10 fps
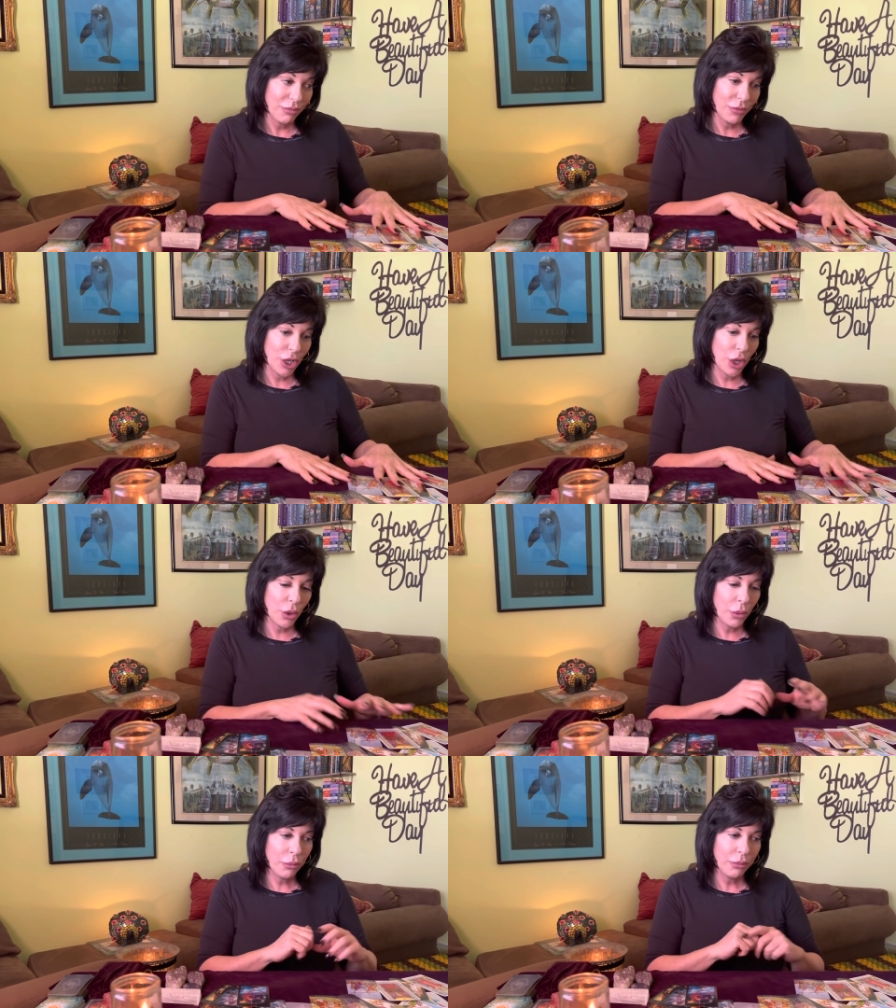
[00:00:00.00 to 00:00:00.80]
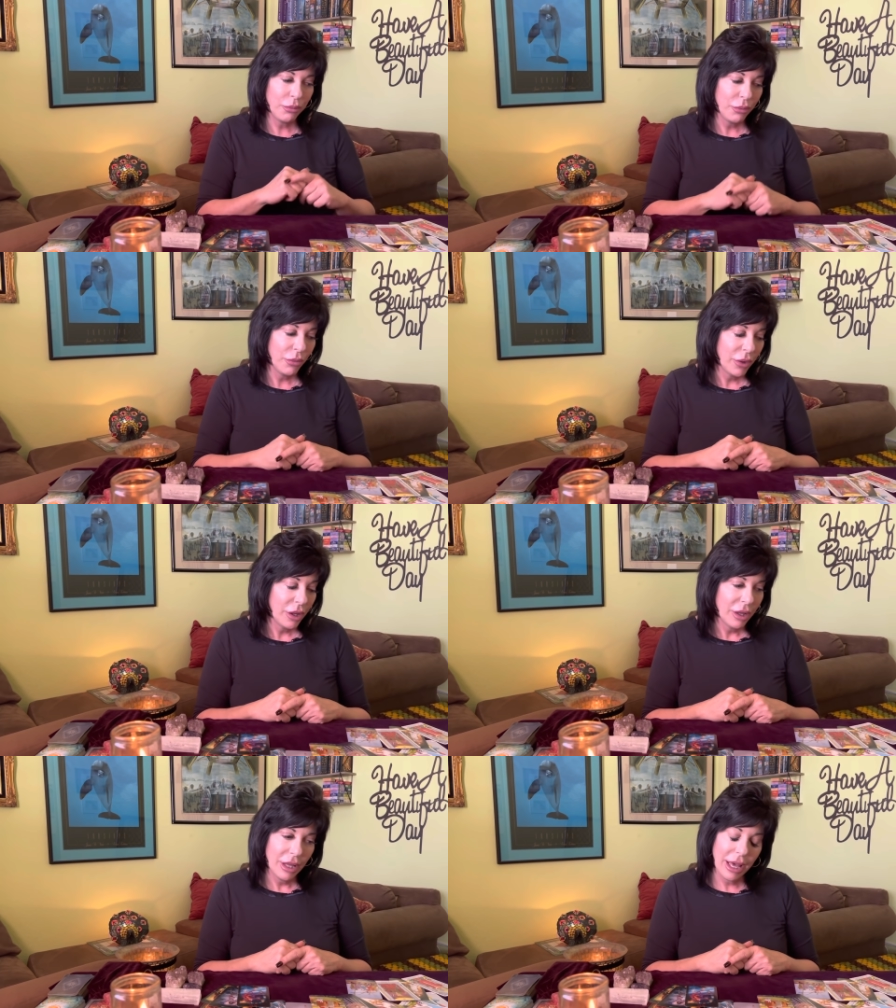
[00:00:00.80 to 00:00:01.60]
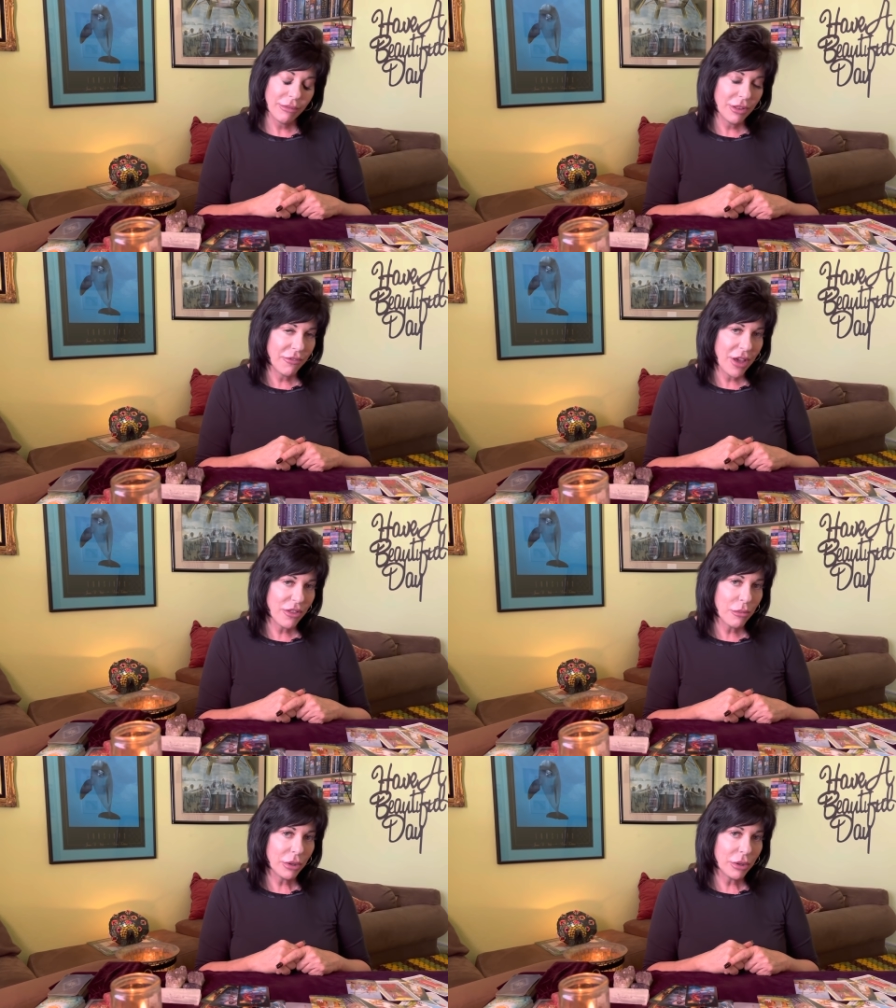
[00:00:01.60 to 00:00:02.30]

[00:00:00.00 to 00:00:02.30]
you know. Having the faith and